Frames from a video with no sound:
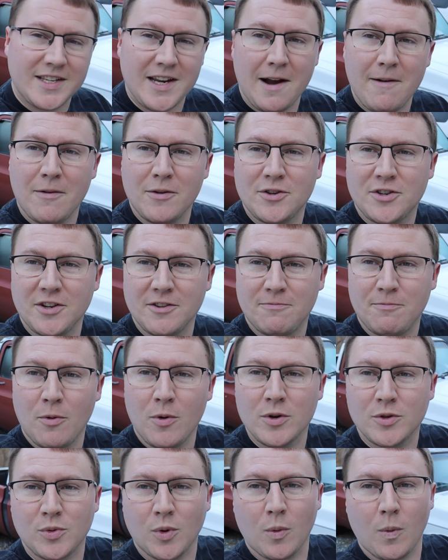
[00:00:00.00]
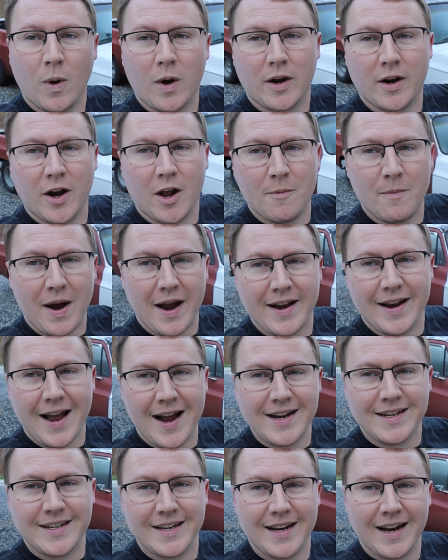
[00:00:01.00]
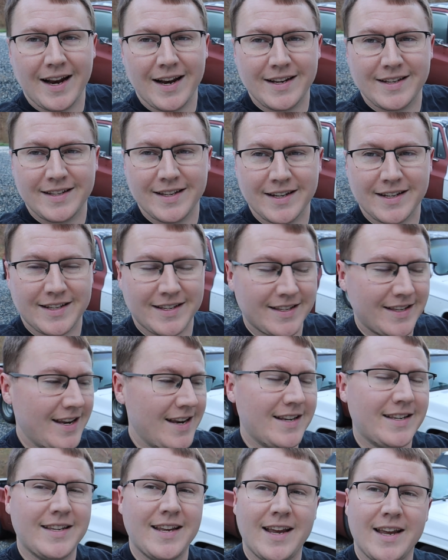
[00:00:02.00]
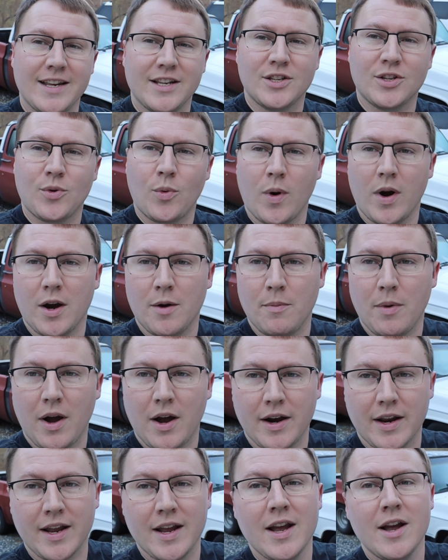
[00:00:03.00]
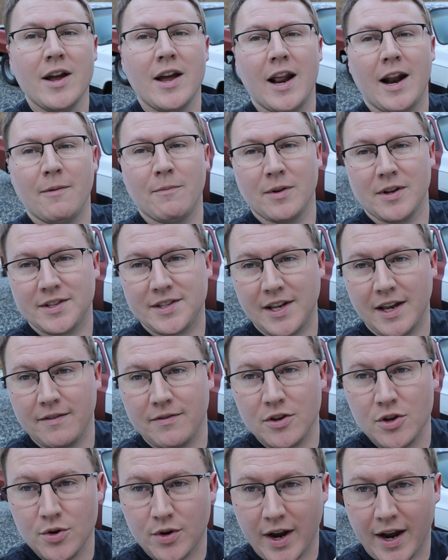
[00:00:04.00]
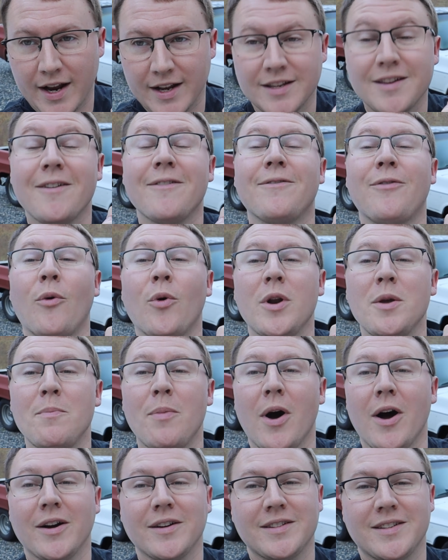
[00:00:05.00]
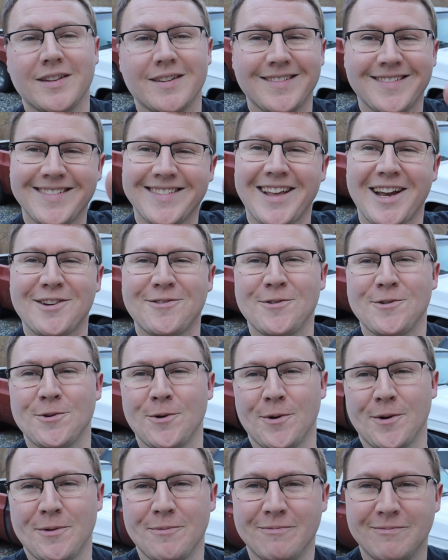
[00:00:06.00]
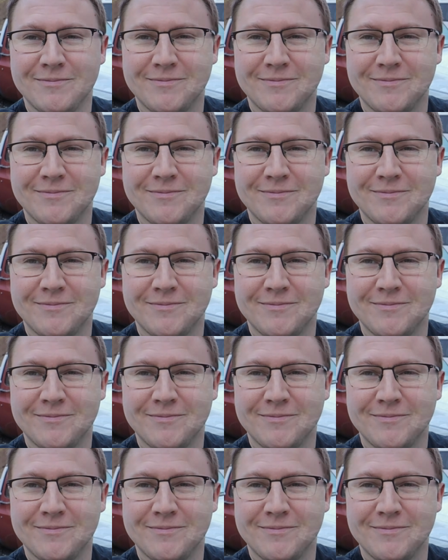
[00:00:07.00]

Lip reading: time on Shift Points, we're working on my 1986 C10 Squarebody, and I'm going to save you guys 40 bucks. Thanks for joining.